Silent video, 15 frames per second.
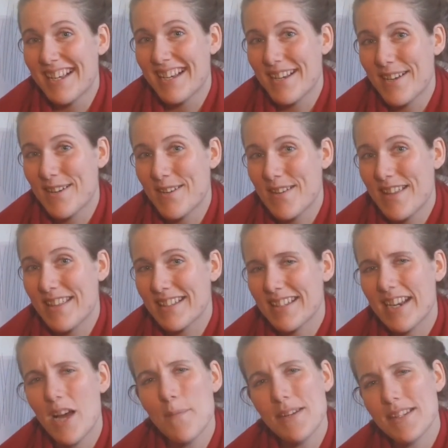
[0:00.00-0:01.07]
And there's
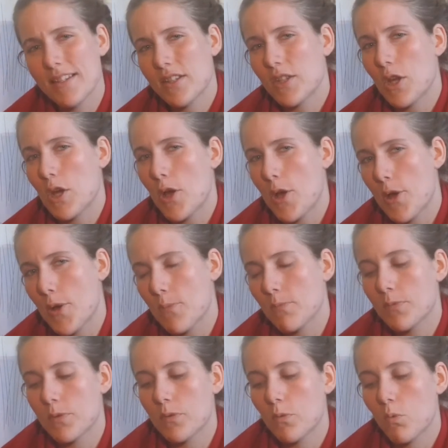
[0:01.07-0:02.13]
a coming to
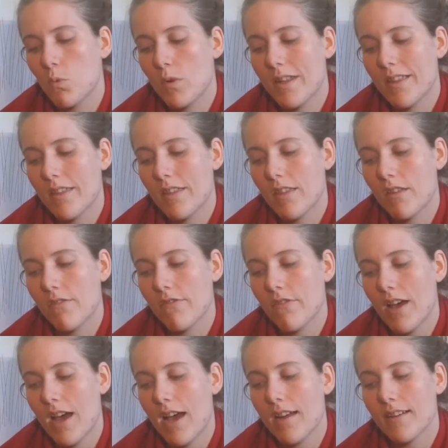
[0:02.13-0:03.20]
terms with the
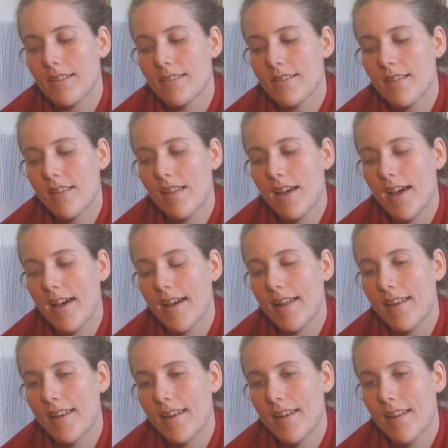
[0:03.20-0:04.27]
fact
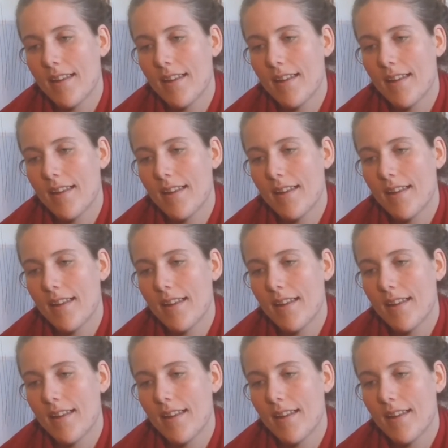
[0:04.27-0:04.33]
that